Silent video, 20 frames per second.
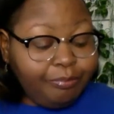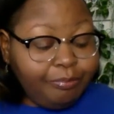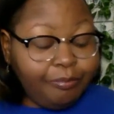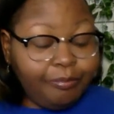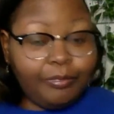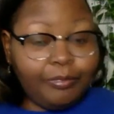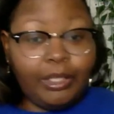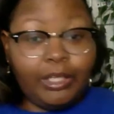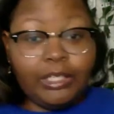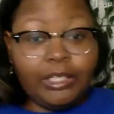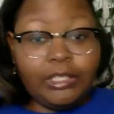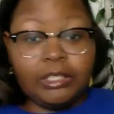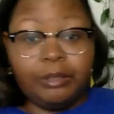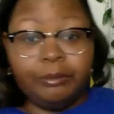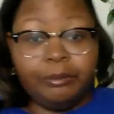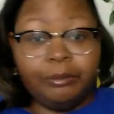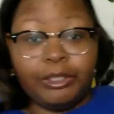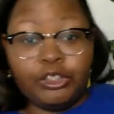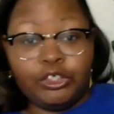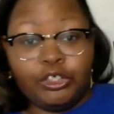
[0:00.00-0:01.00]
You see
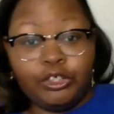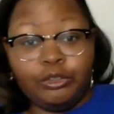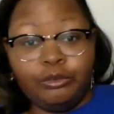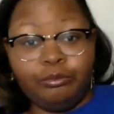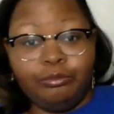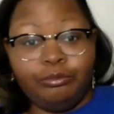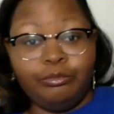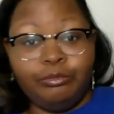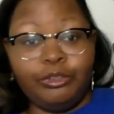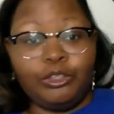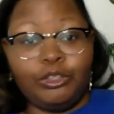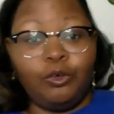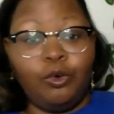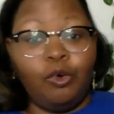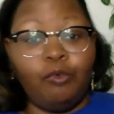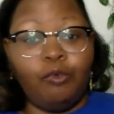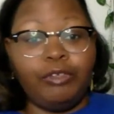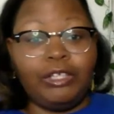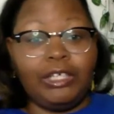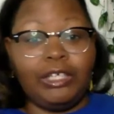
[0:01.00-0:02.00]
my shirt? Don't
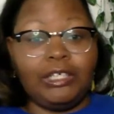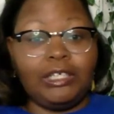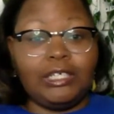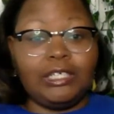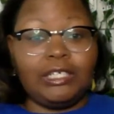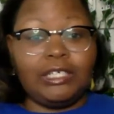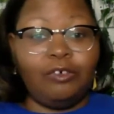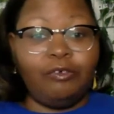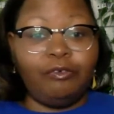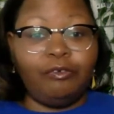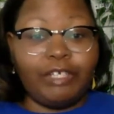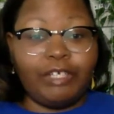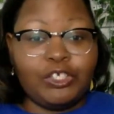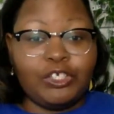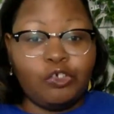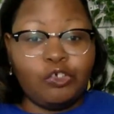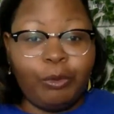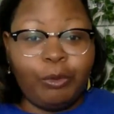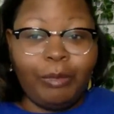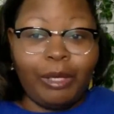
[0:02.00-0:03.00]
overthink yourself into
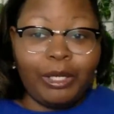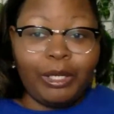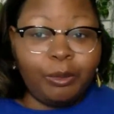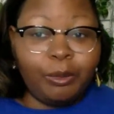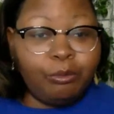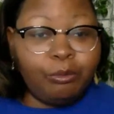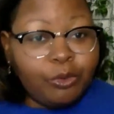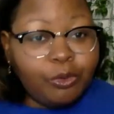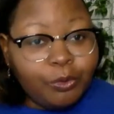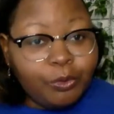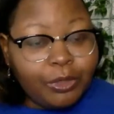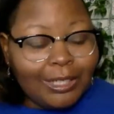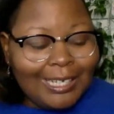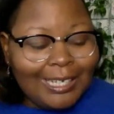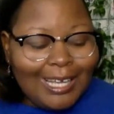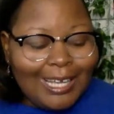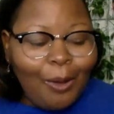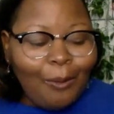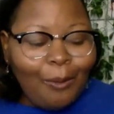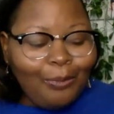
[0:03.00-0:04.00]
remaining broke.
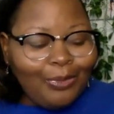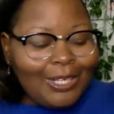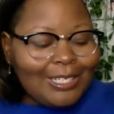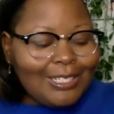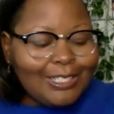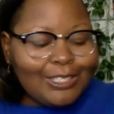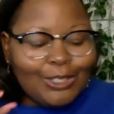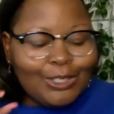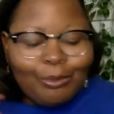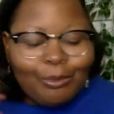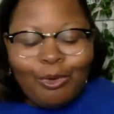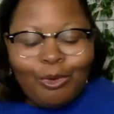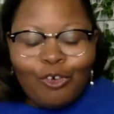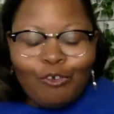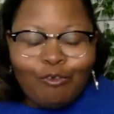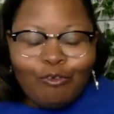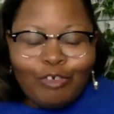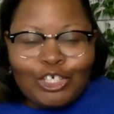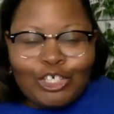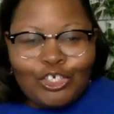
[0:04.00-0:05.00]
This is the
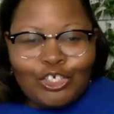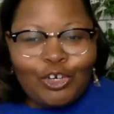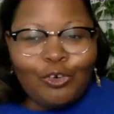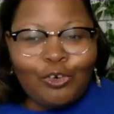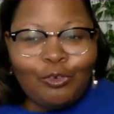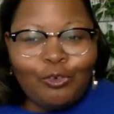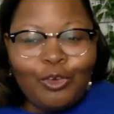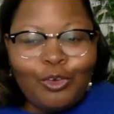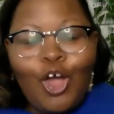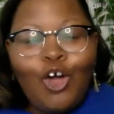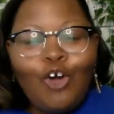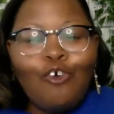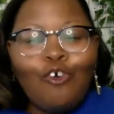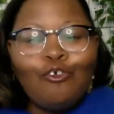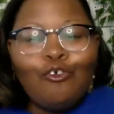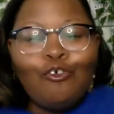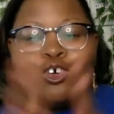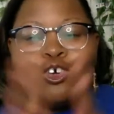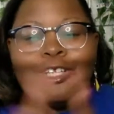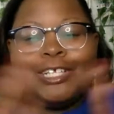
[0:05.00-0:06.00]
perfect shirt
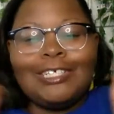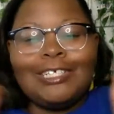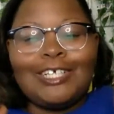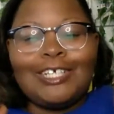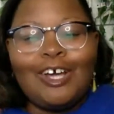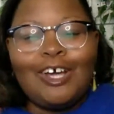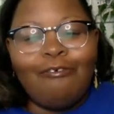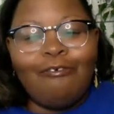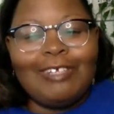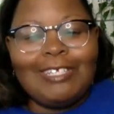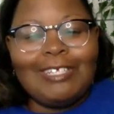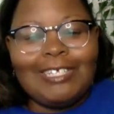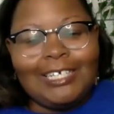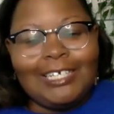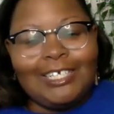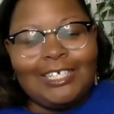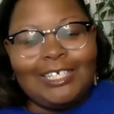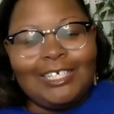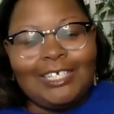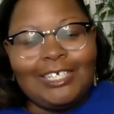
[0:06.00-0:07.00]
for this
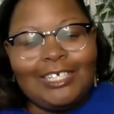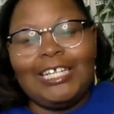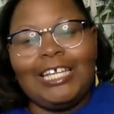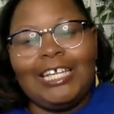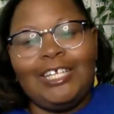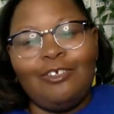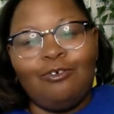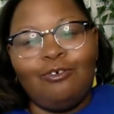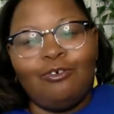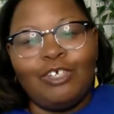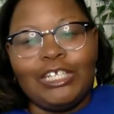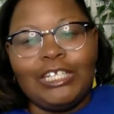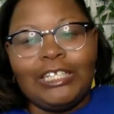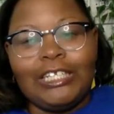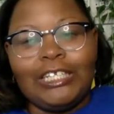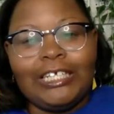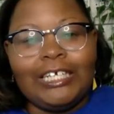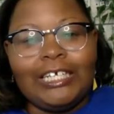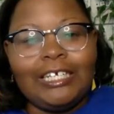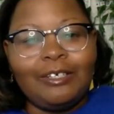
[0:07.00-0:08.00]
conversation, and you can
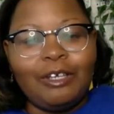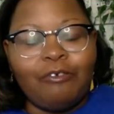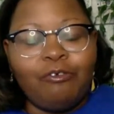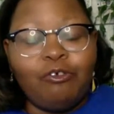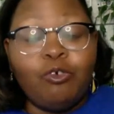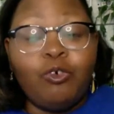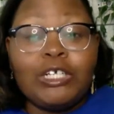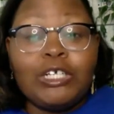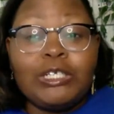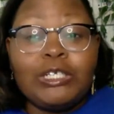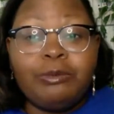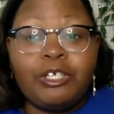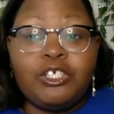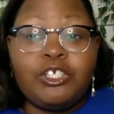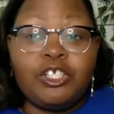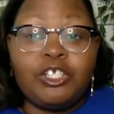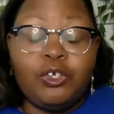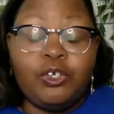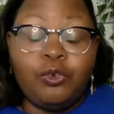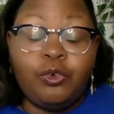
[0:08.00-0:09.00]
link if you are
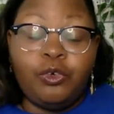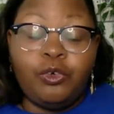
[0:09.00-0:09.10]
especially on